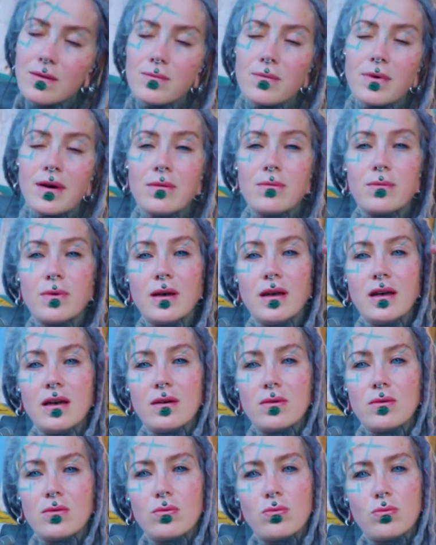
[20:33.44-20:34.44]
When we
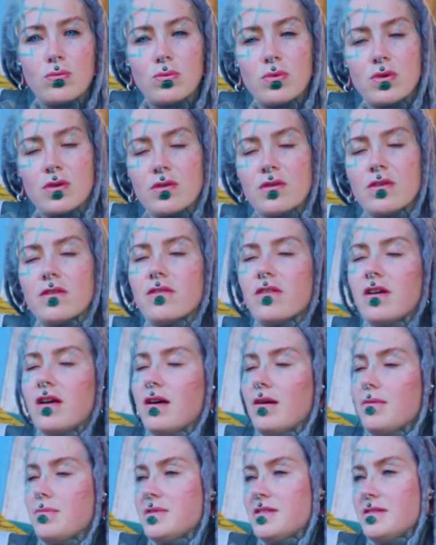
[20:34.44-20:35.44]
would not
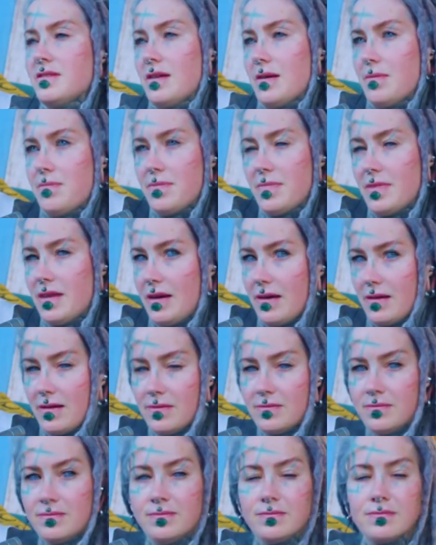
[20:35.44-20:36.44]
have stopped there,
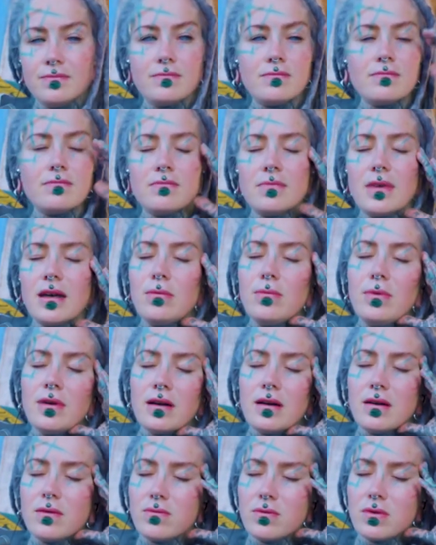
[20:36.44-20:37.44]
maybe
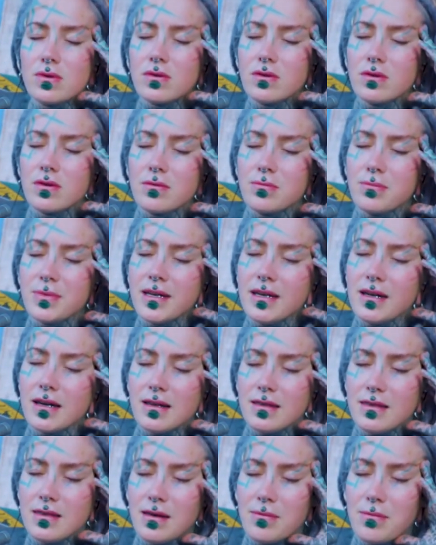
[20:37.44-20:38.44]
I would not be
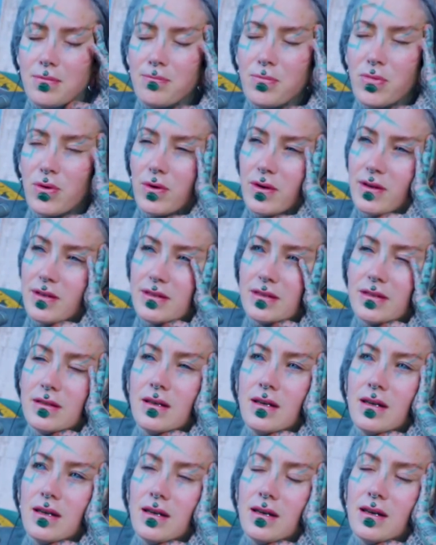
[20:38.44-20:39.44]
at that point
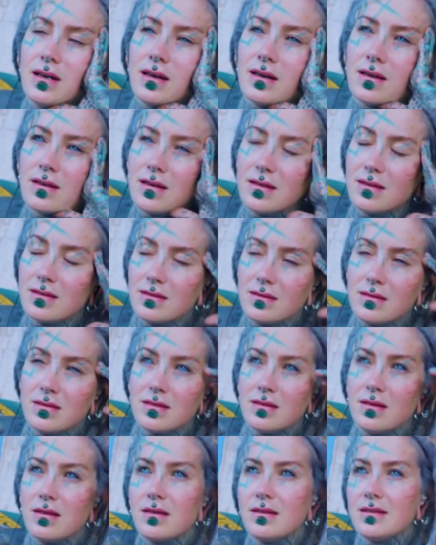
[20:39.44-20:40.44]

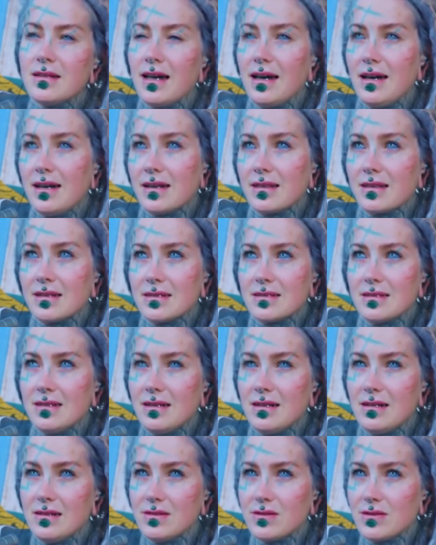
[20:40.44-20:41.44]
telling this
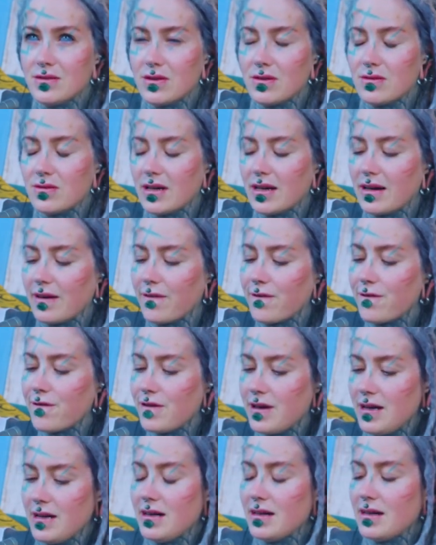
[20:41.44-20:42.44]
little story and
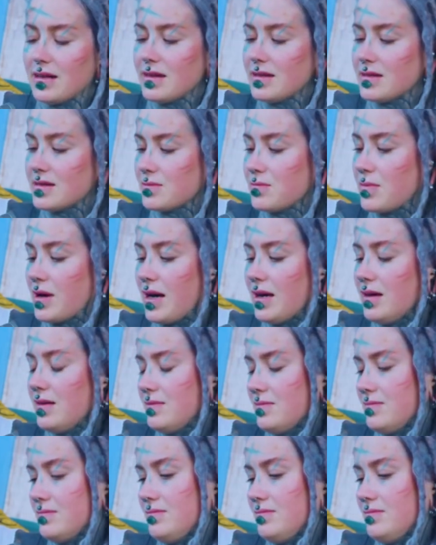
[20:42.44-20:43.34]
feeling this way.